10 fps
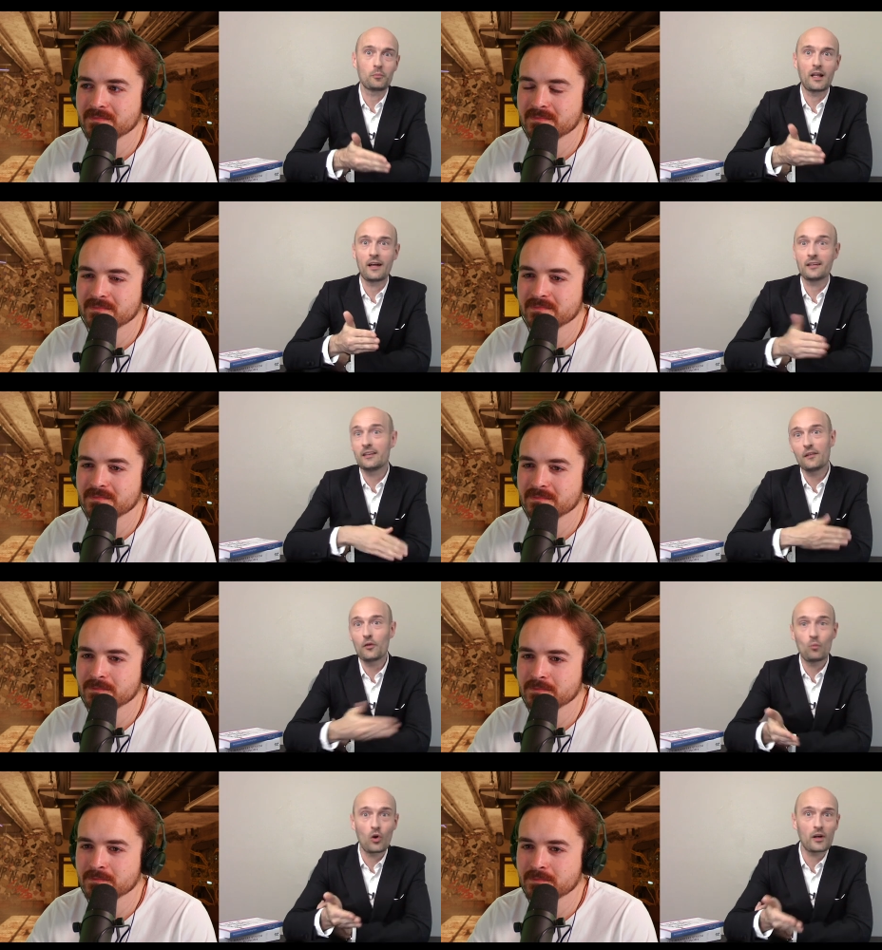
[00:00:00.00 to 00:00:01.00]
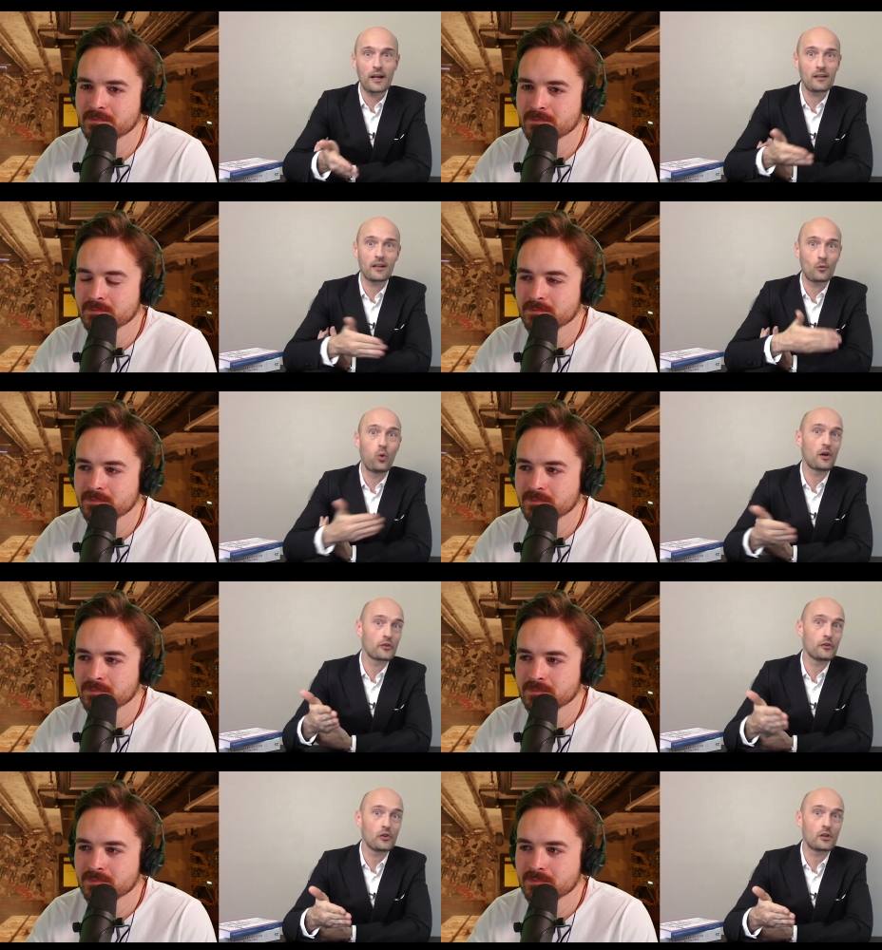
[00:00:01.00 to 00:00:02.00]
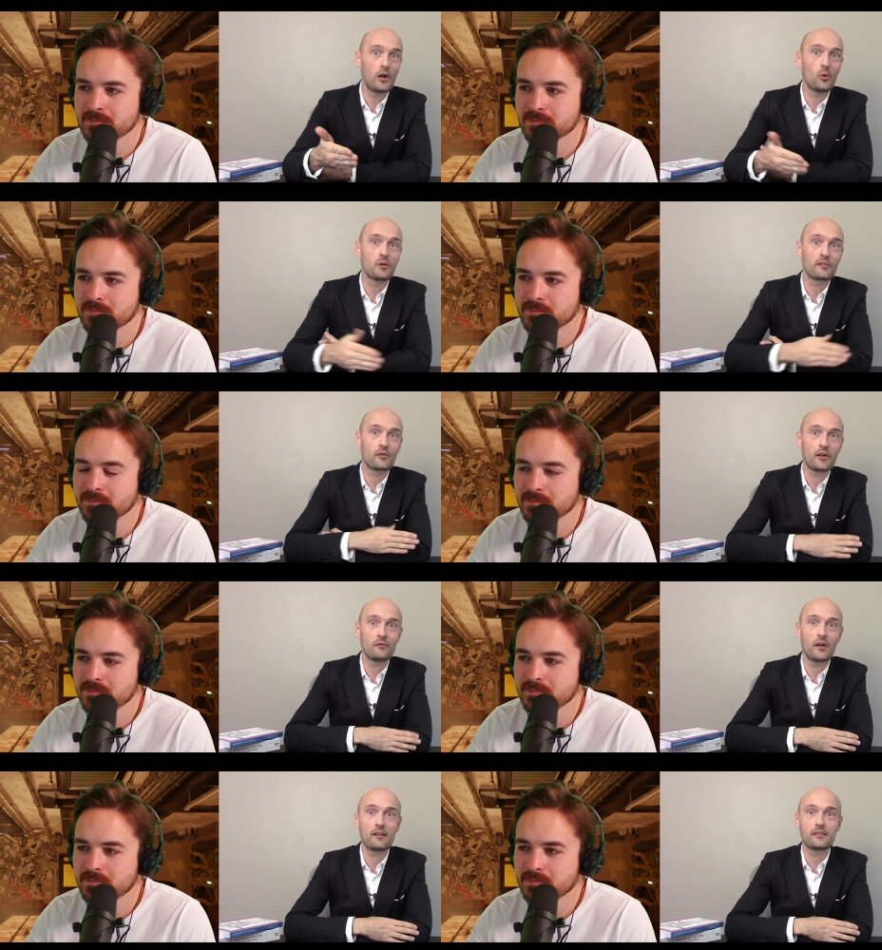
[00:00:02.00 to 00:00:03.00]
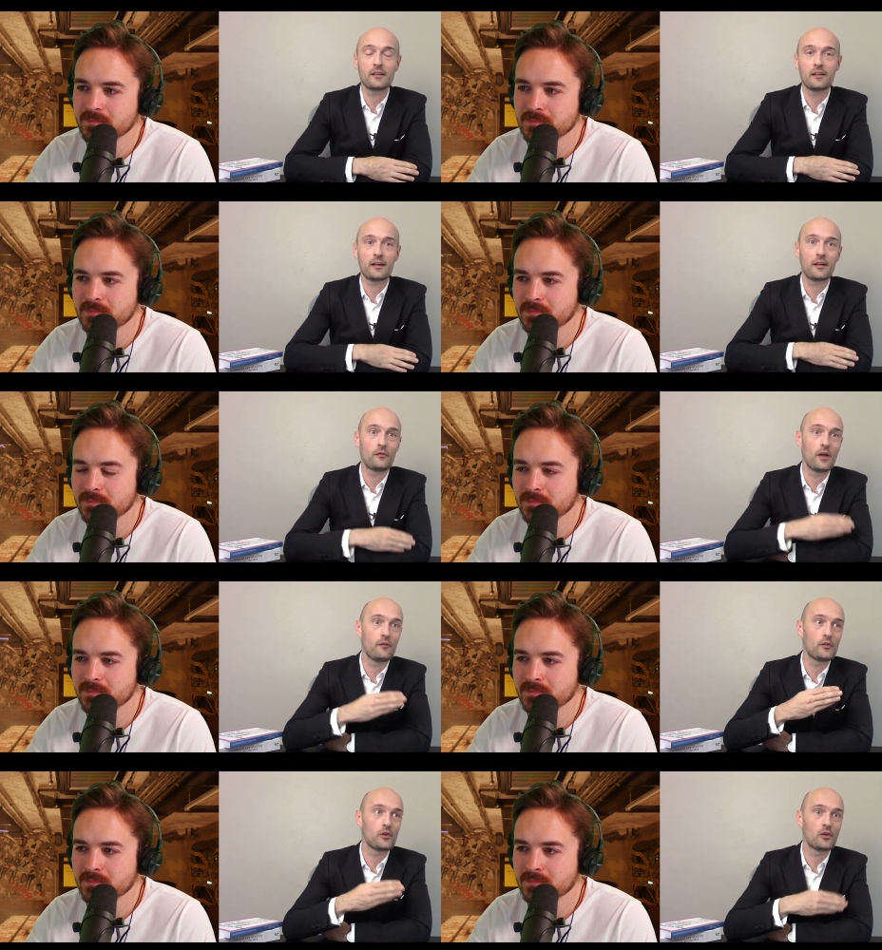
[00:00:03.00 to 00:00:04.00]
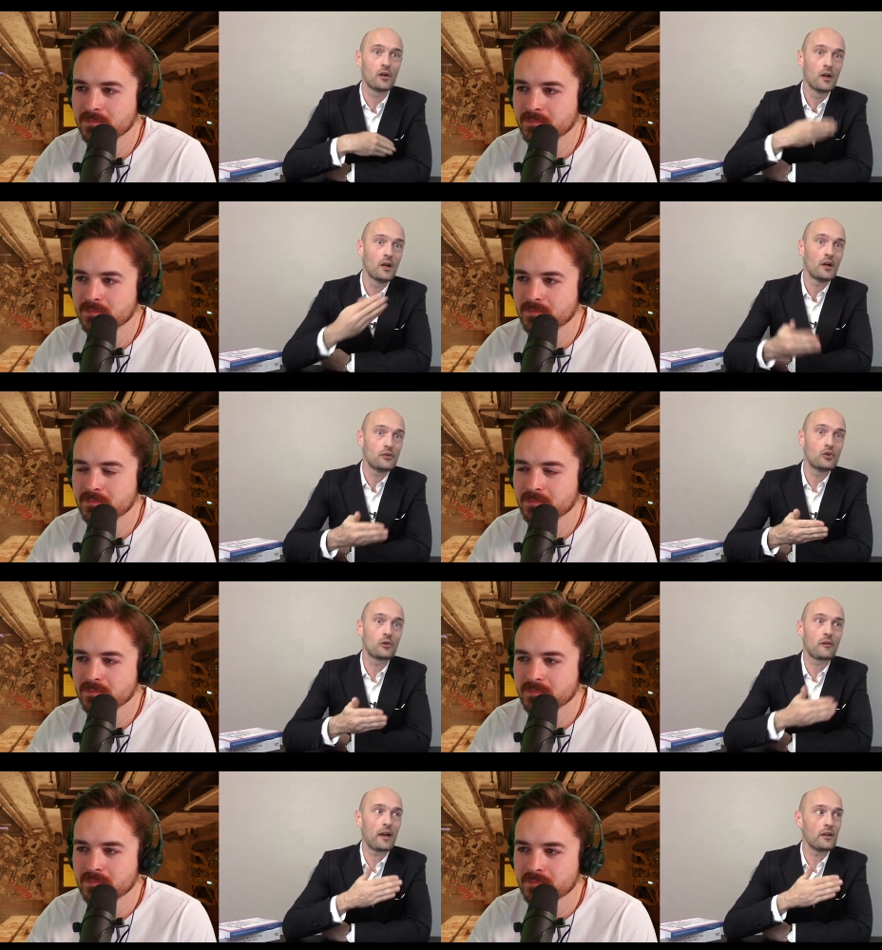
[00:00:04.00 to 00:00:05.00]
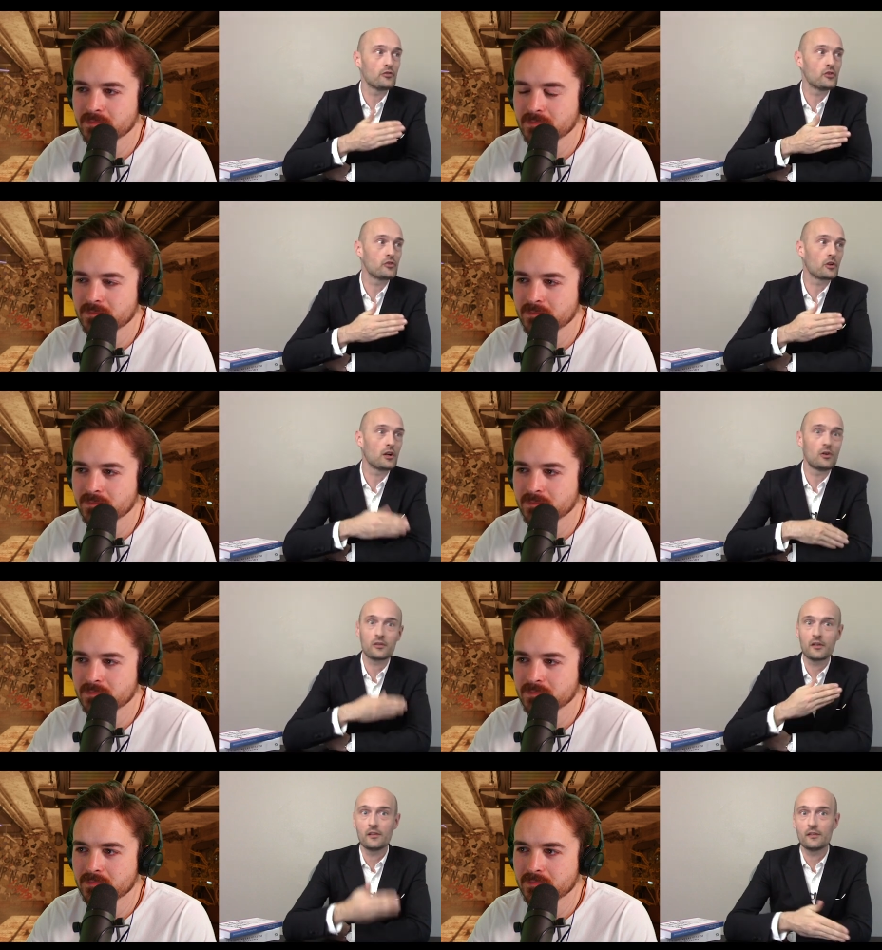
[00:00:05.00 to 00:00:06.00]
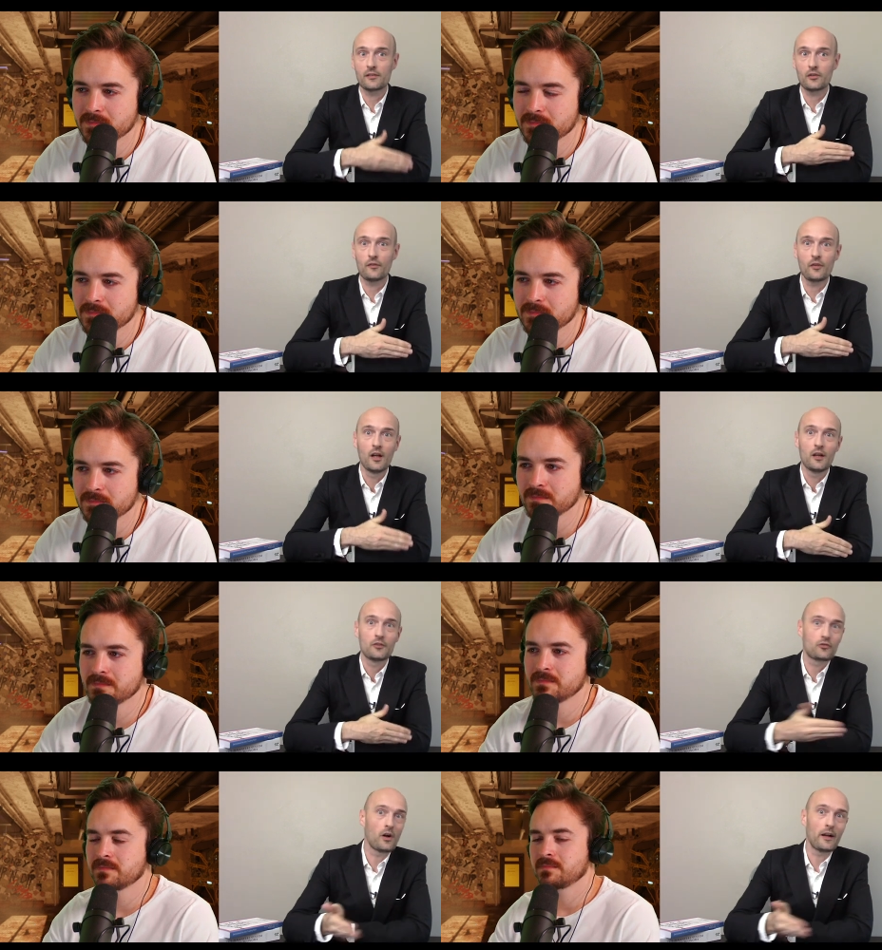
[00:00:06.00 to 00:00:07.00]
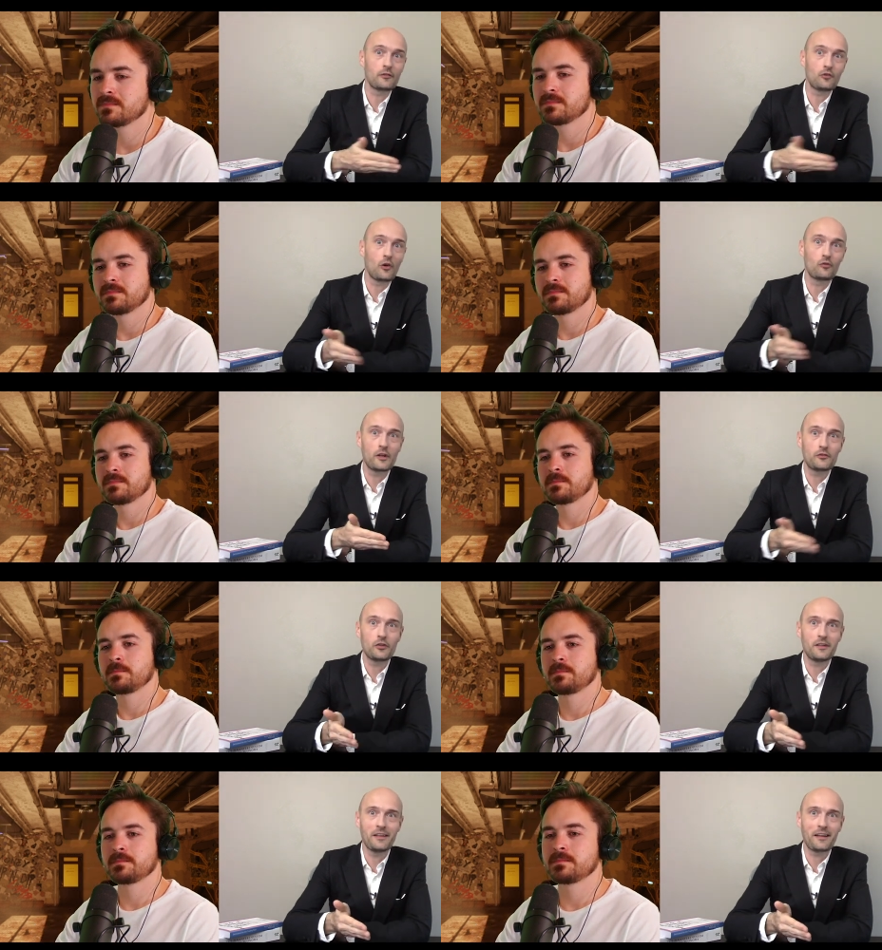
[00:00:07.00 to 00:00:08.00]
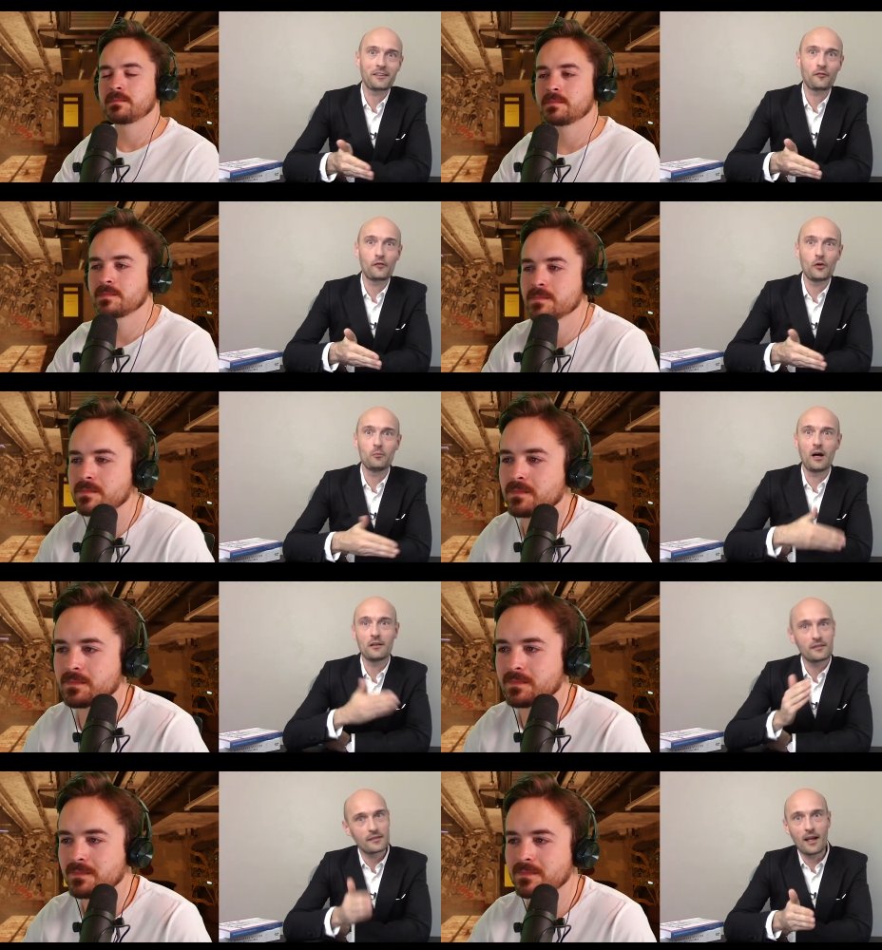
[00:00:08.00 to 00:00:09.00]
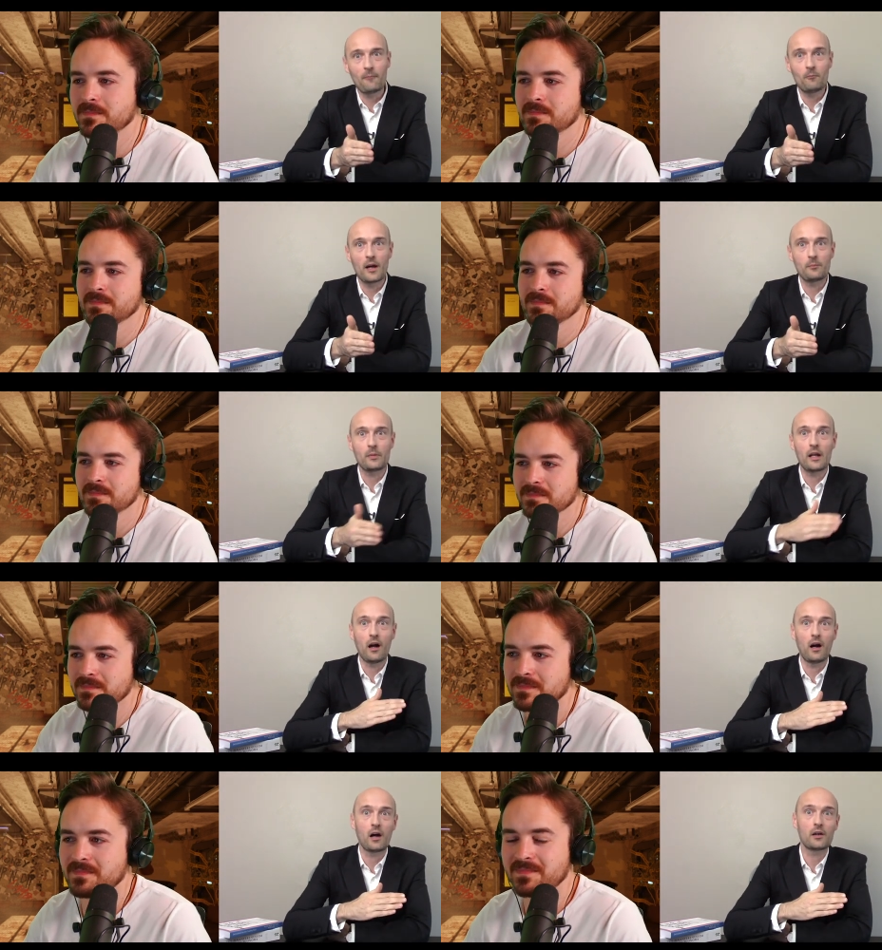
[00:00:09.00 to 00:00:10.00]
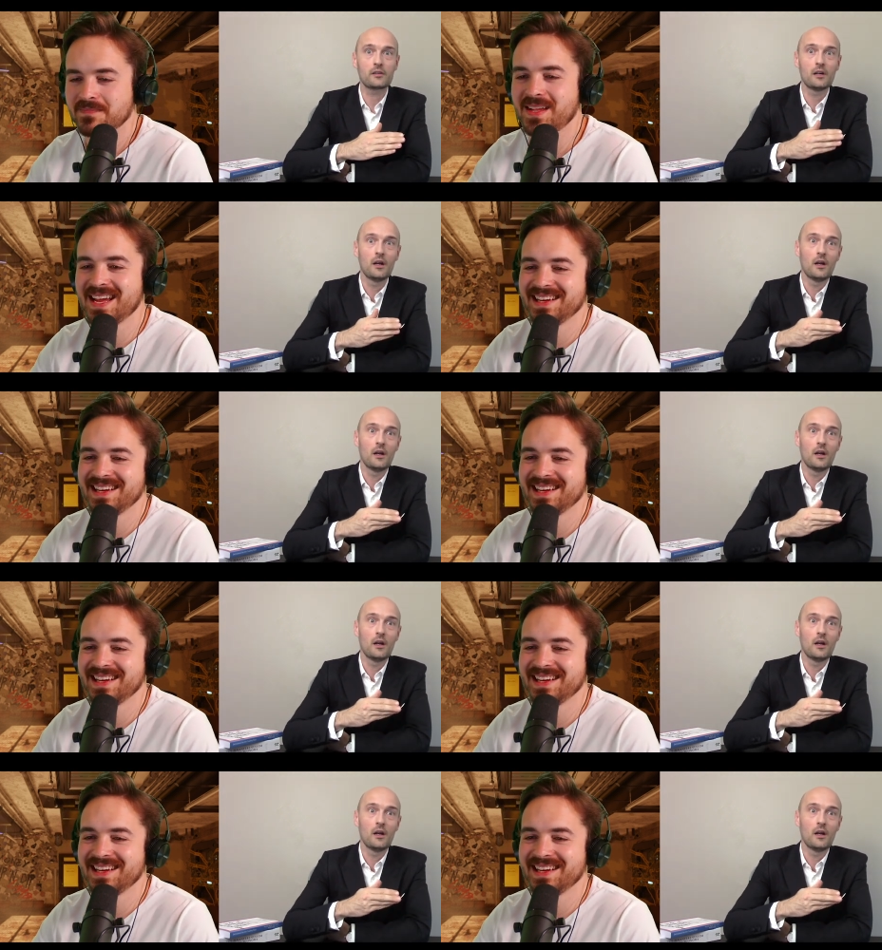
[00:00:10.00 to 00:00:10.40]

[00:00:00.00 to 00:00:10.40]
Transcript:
Speaker 1: plan and even work out like what are your goals for investing. Like, if, if you're your age, is your goal to sort of try and grow rich in the next few months? That might be hard.